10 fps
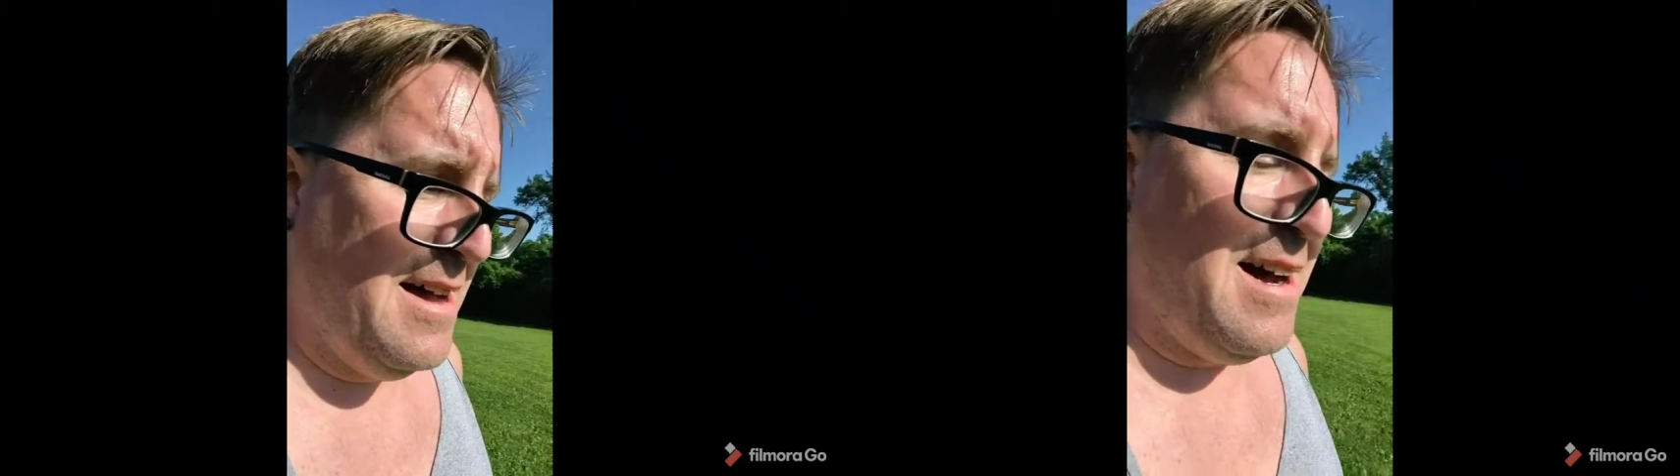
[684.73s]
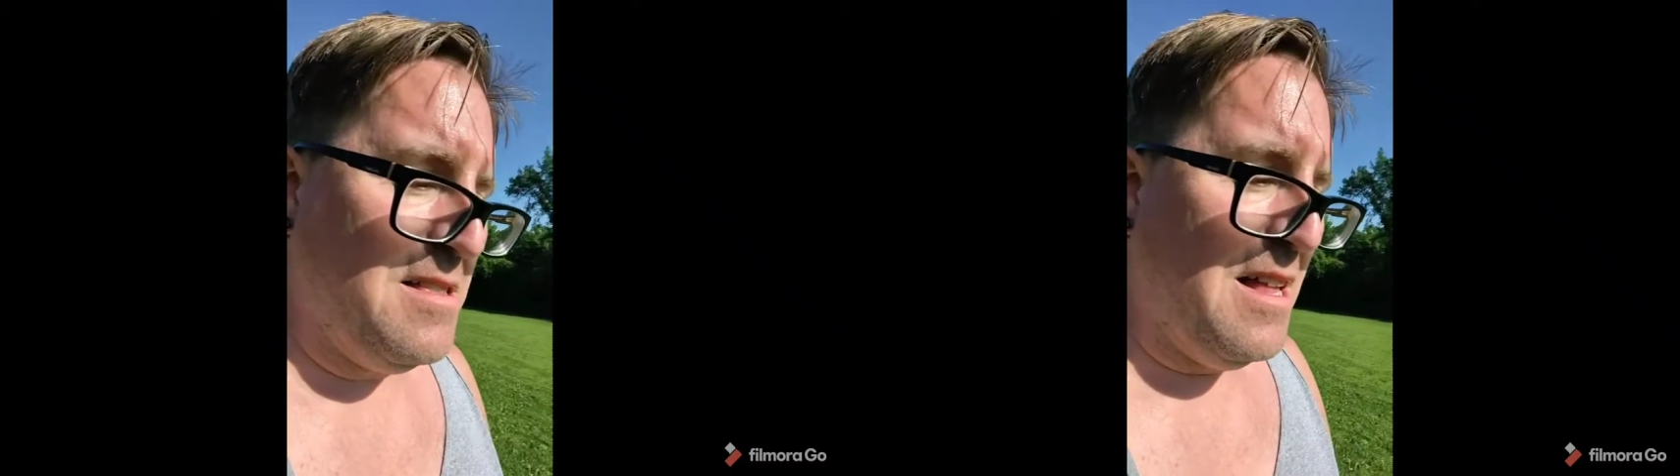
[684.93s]

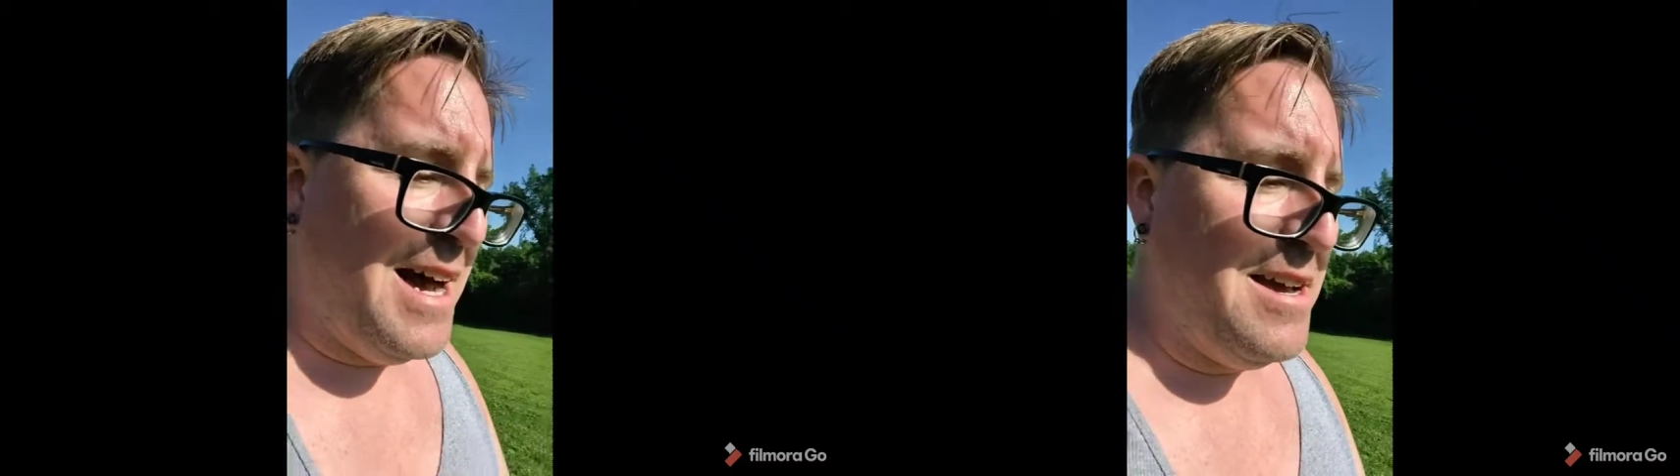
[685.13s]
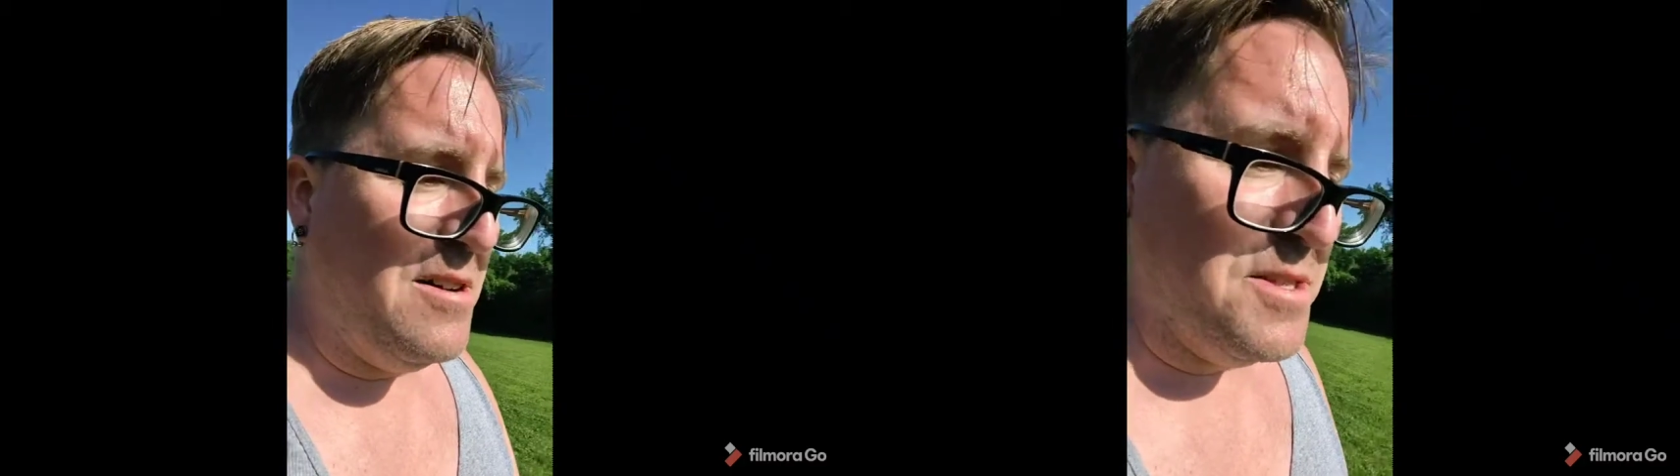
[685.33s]
I
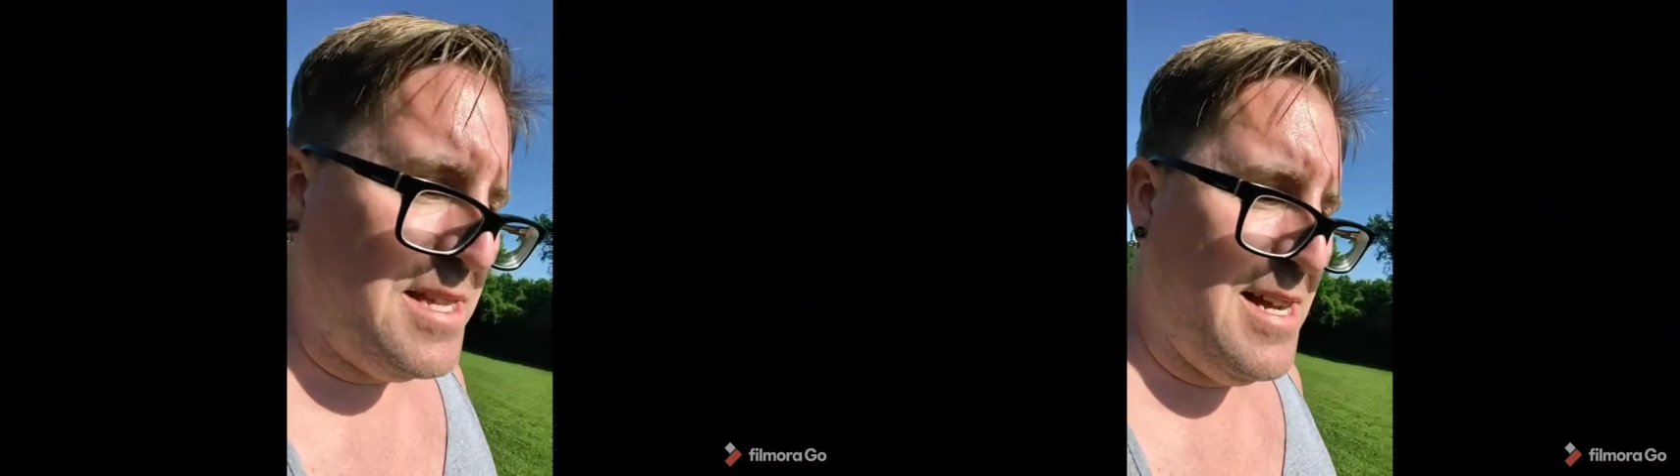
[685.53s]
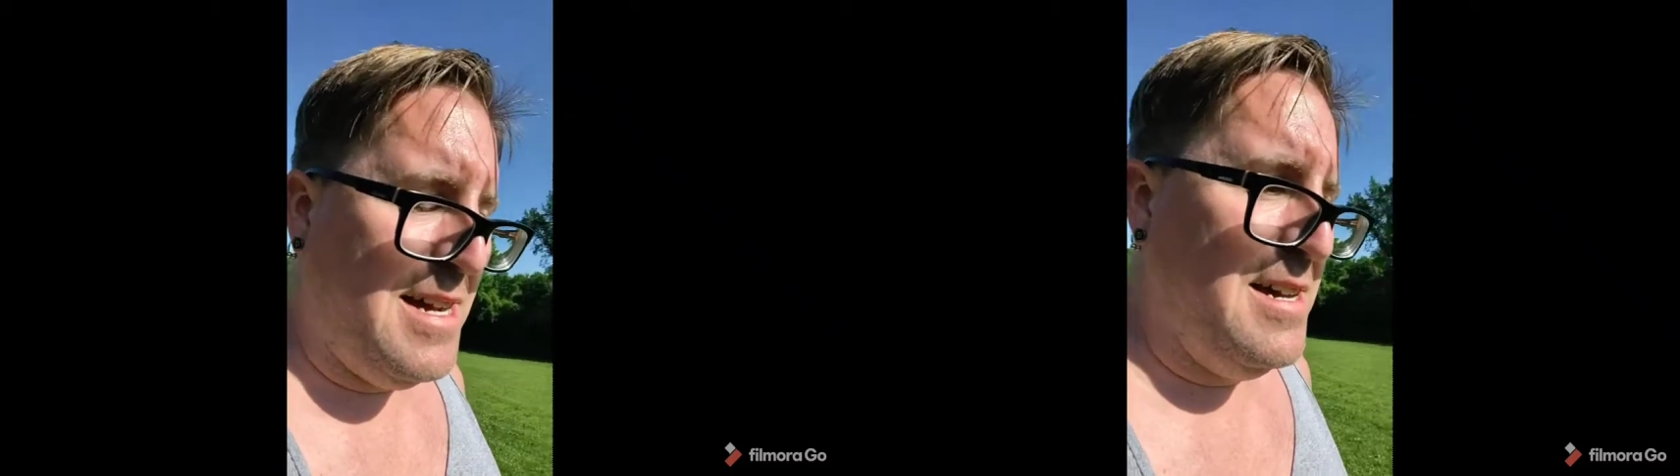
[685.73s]
lie all the
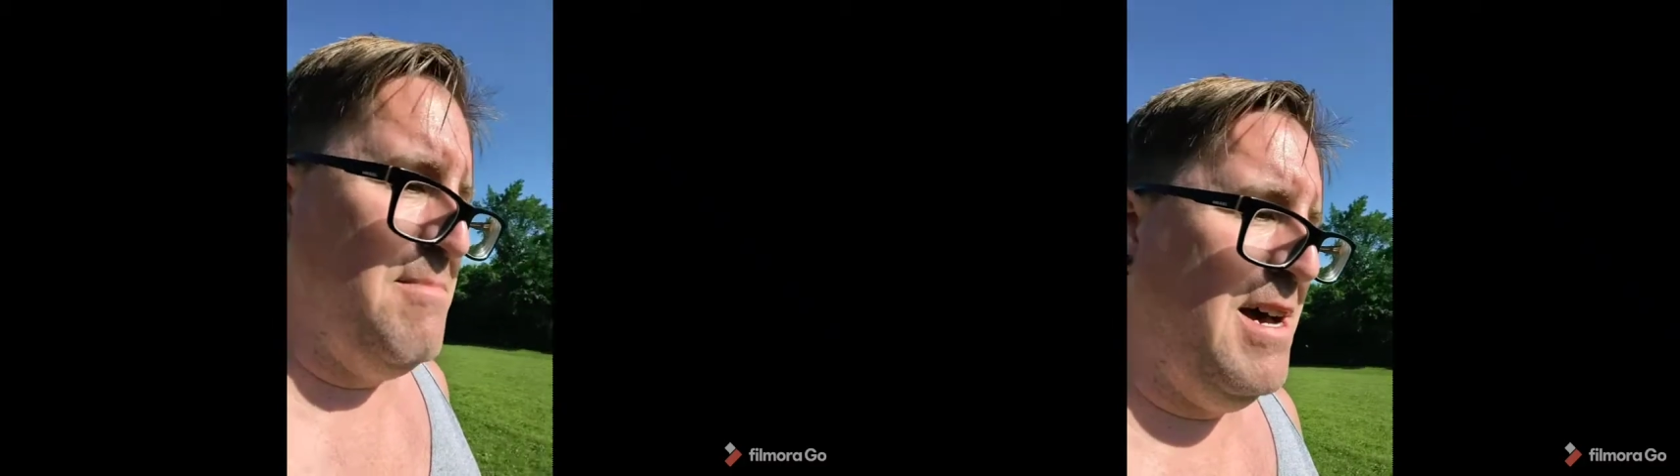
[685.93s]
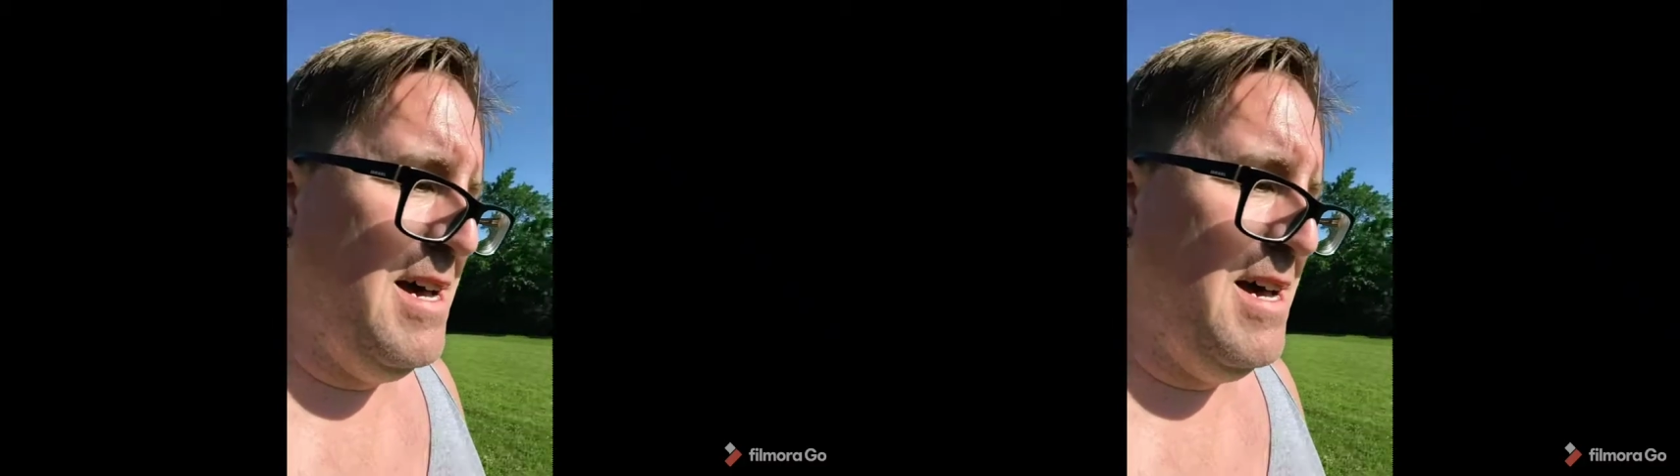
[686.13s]
time.